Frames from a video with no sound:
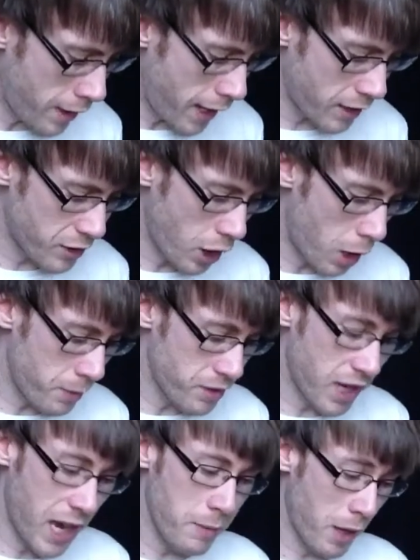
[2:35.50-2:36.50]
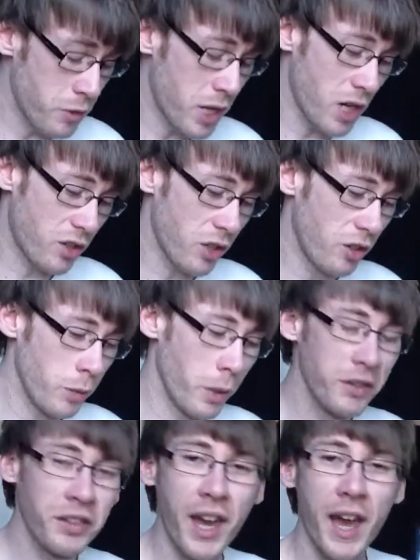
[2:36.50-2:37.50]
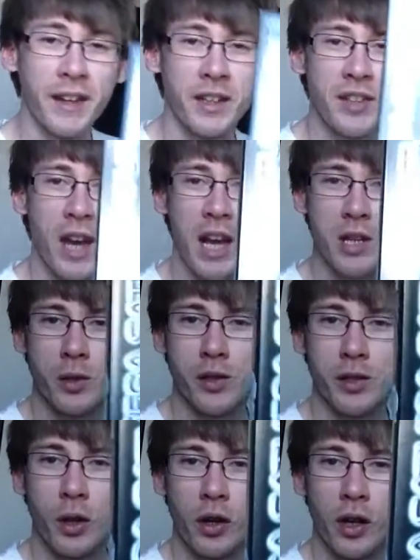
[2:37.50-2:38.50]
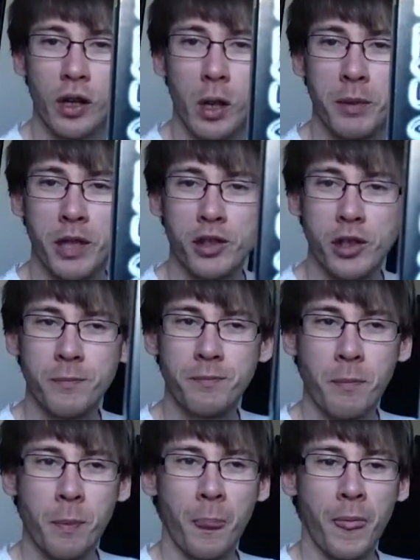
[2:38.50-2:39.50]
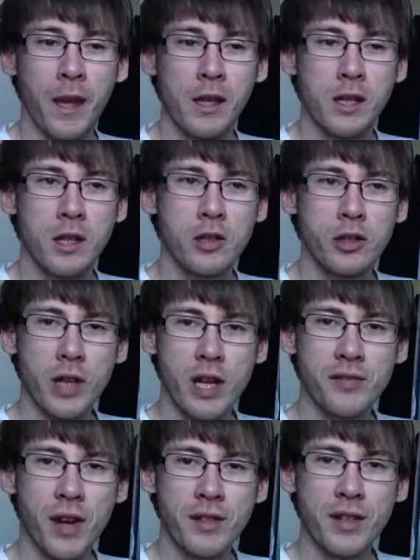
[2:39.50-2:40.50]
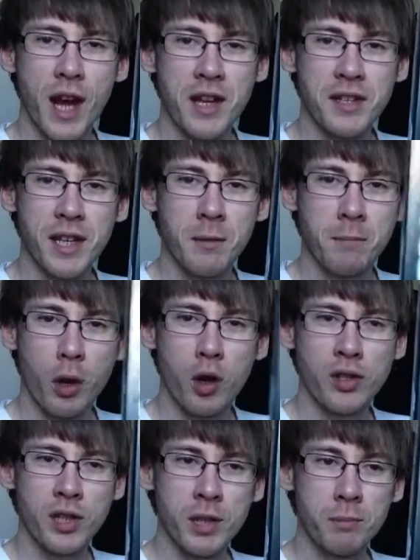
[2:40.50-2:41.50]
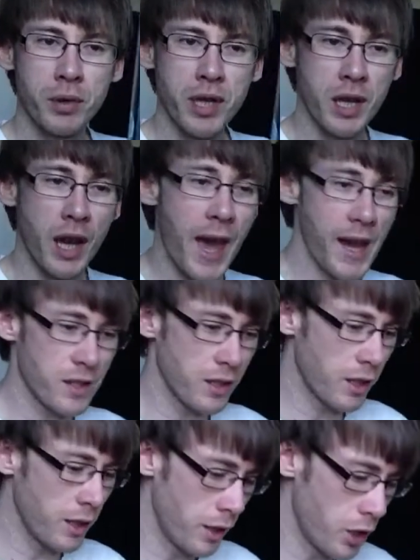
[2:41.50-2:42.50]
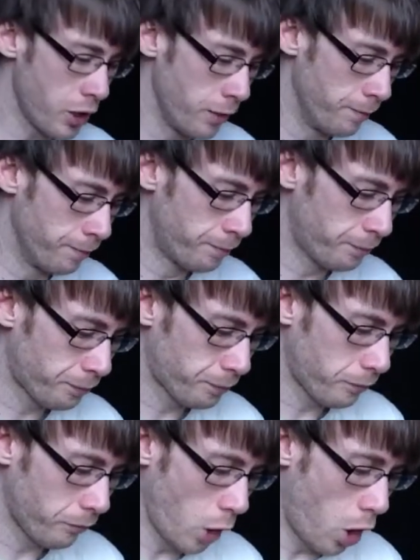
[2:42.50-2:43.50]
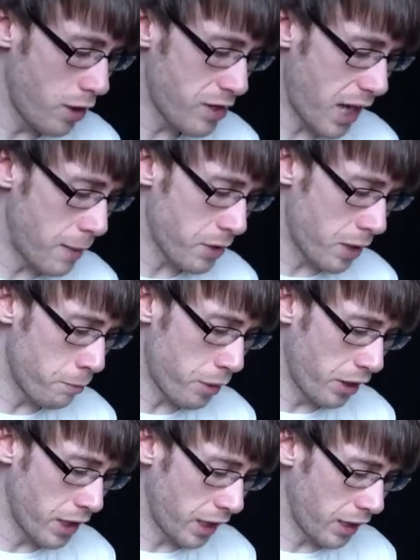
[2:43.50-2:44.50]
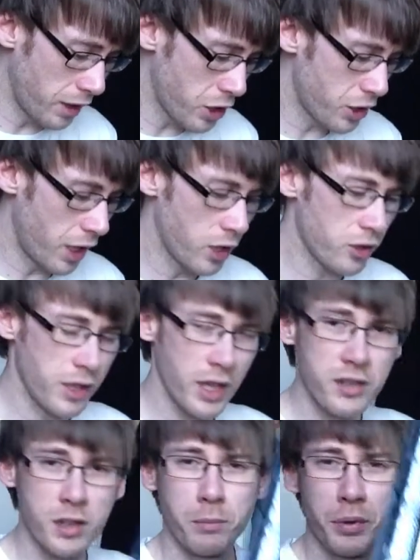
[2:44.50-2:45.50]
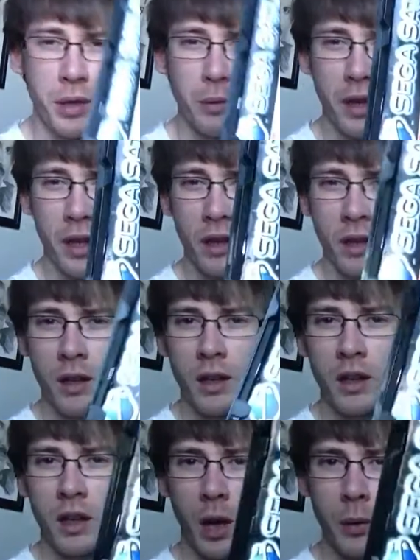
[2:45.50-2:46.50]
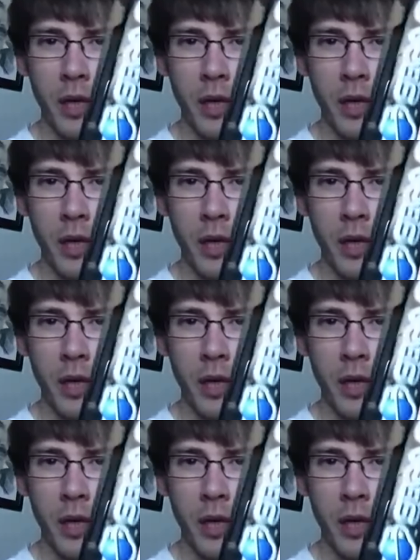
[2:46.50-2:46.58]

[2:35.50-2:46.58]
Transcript: next up is a game that I was actually really wanting to get, and it's Actua Soccer Club Edition. So that's fantastic. Boxed and complete, in excellent condition. All these games are in brilliant condition, actually, and that's complete with a, a